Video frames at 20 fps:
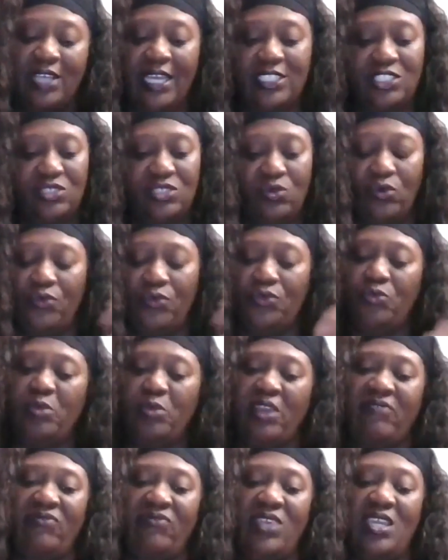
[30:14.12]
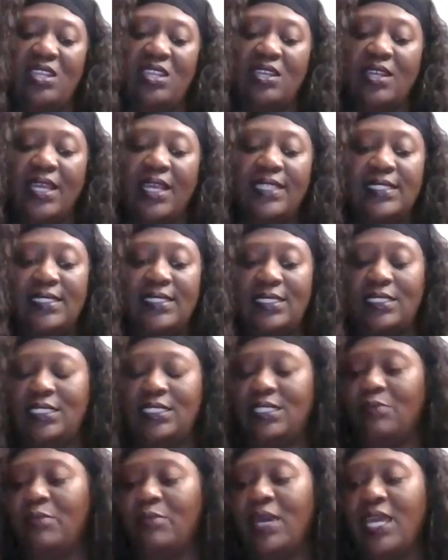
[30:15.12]
scroll through my feed and I'd see
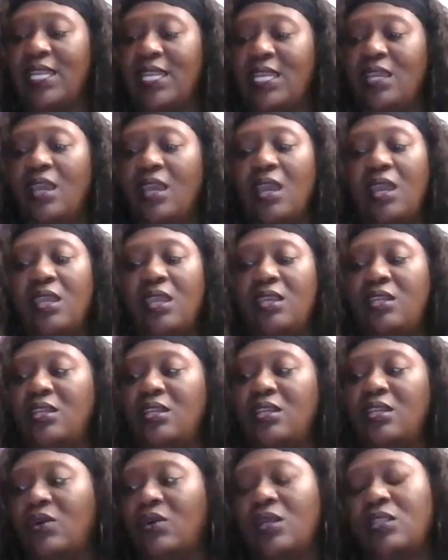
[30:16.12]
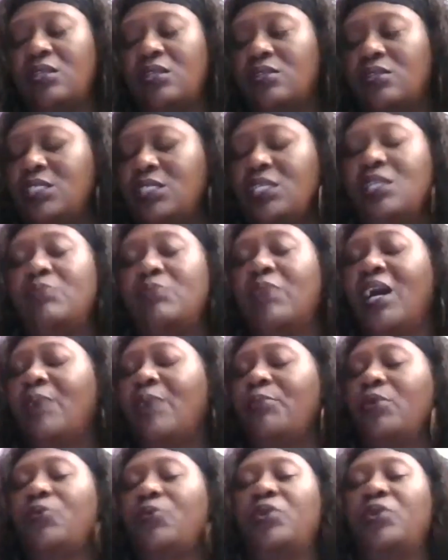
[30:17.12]
somebody, you know, a little teeny
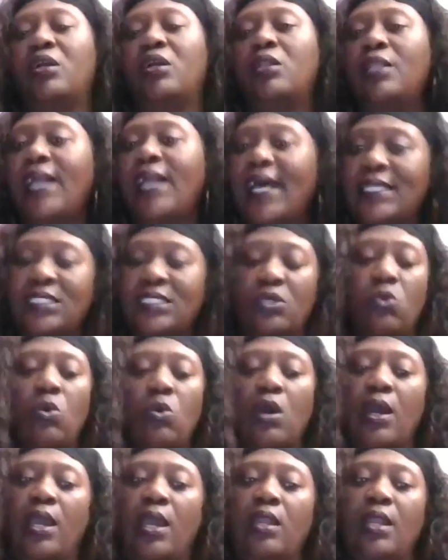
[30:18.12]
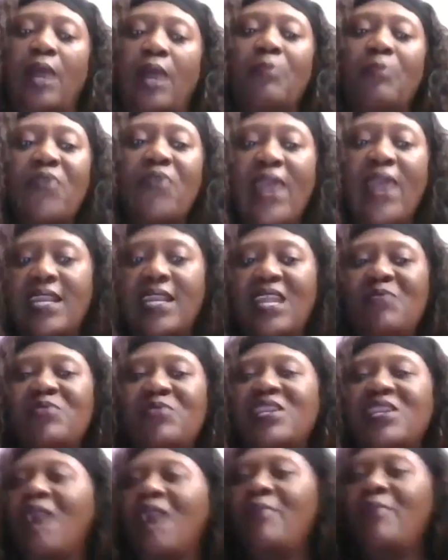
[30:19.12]
bopper with a glass of wine. I'm pregnant,
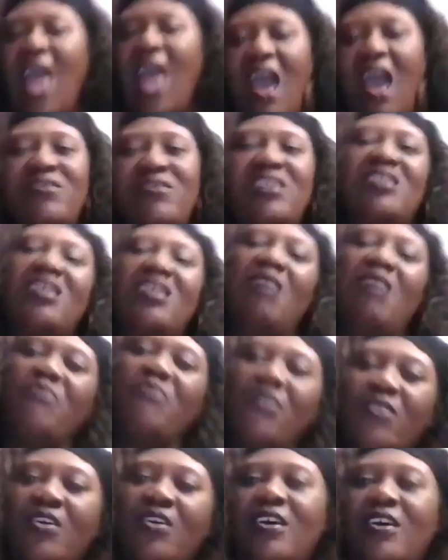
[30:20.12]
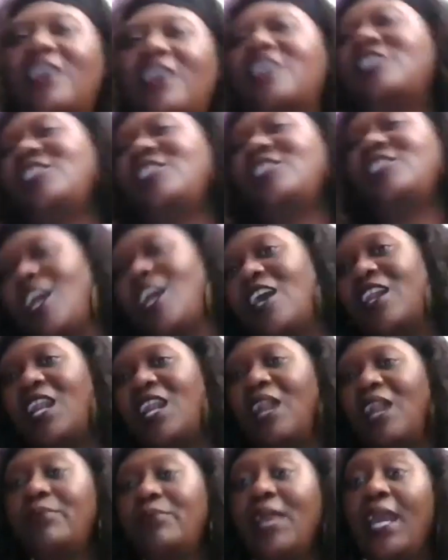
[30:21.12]
but I'm having an abortion. I'm
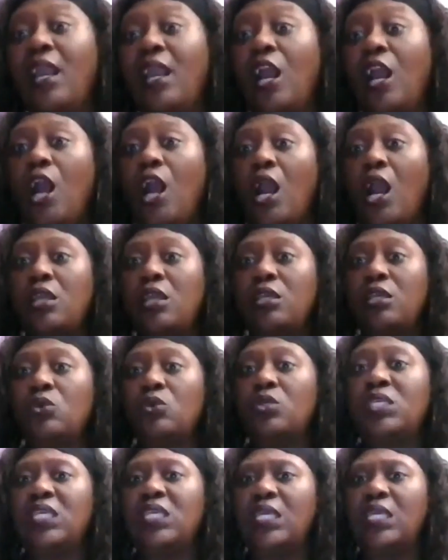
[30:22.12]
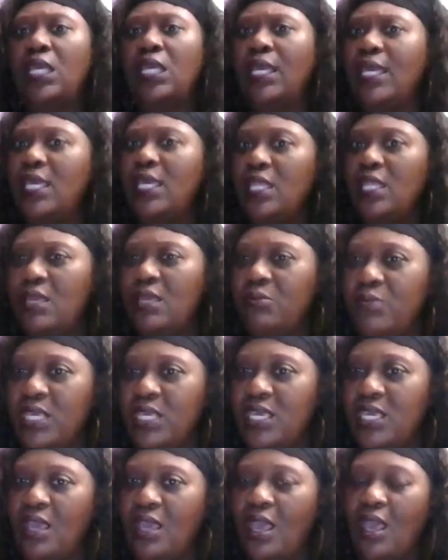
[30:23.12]
like, are you kidding
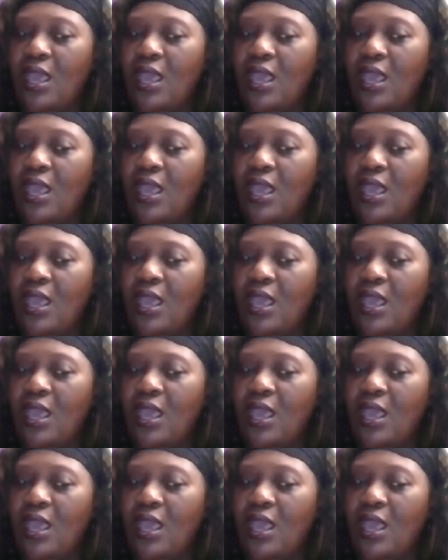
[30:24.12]
me?